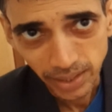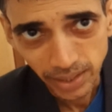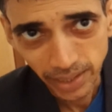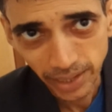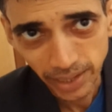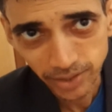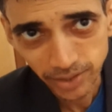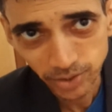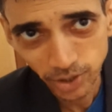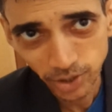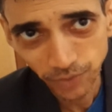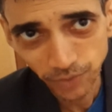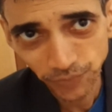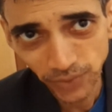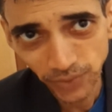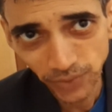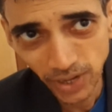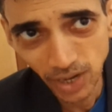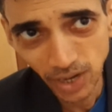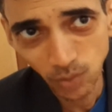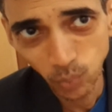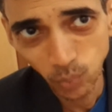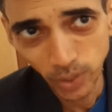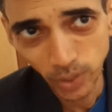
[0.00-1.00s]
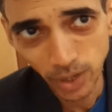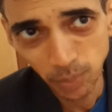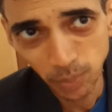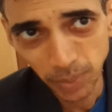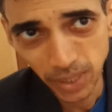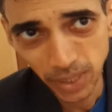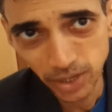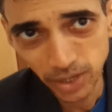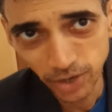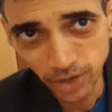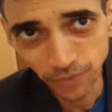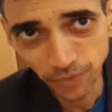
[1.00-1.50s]
Electric field
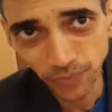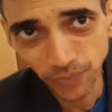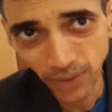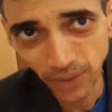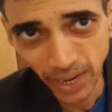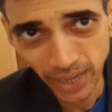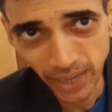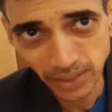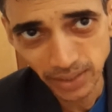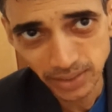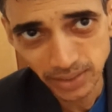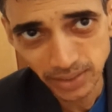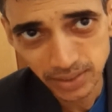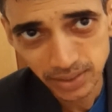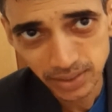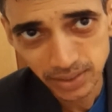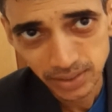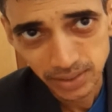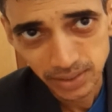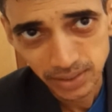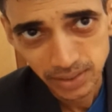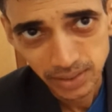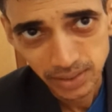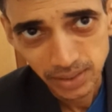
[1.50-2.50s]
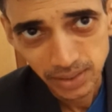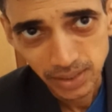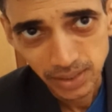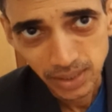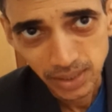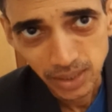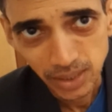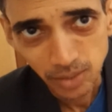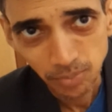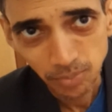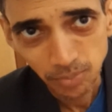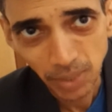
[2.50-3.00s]
will be different,
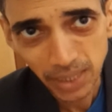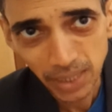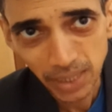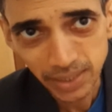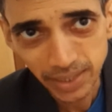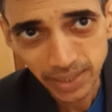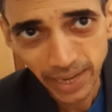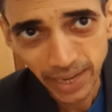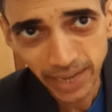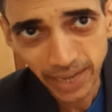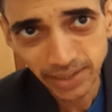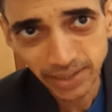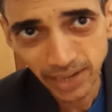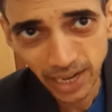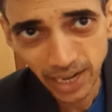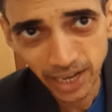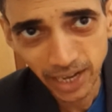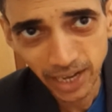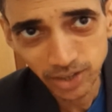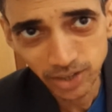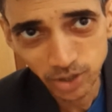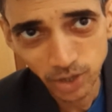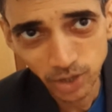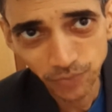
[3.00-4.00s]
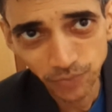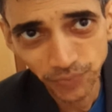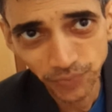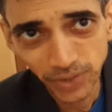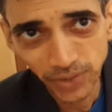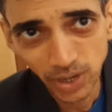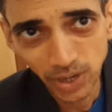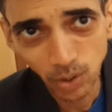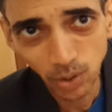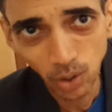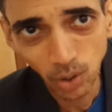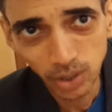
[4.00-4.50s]
but net electric
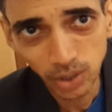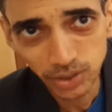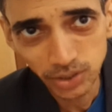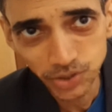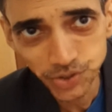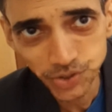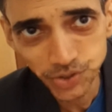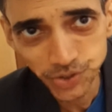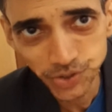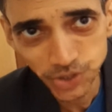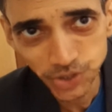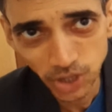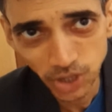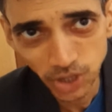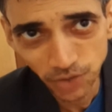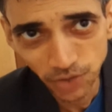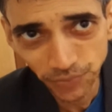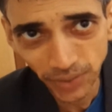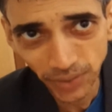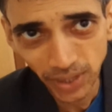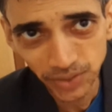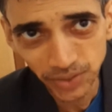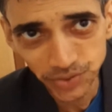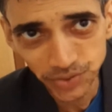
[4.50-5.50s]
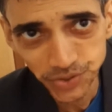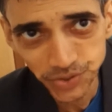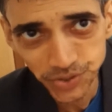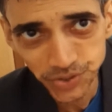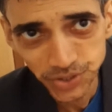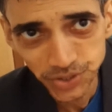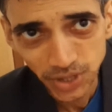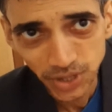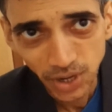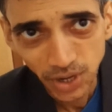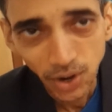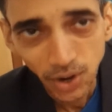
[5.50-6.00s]
field on the
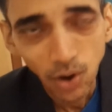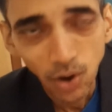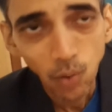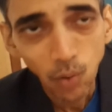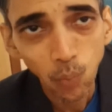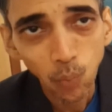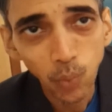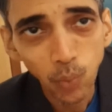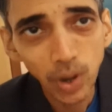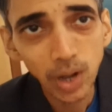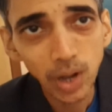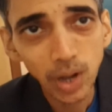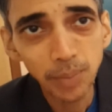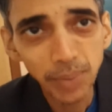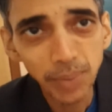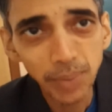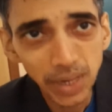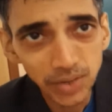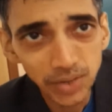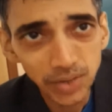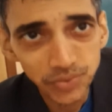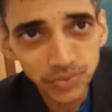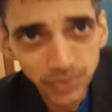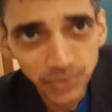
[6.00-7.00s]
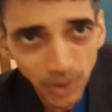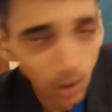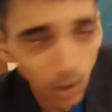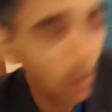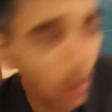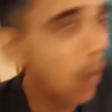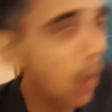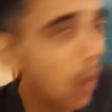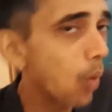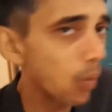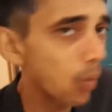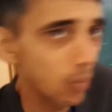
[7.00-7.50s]
surface will be
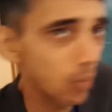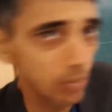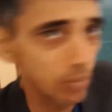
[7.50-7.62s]
0.